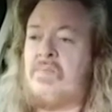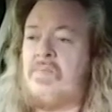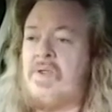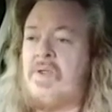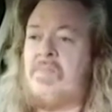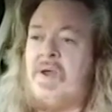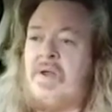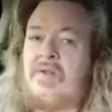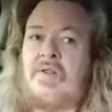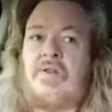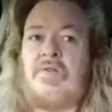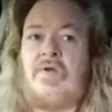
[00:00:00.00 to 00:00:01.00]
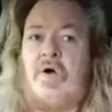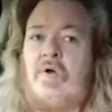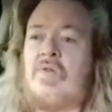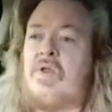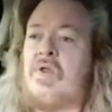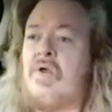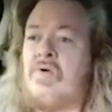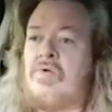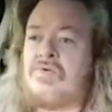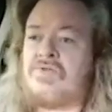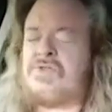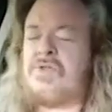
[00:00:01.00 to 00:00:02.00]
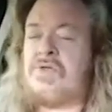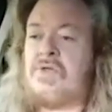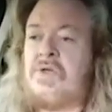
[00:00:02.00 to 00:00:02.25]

to me about you know the Holy Ghost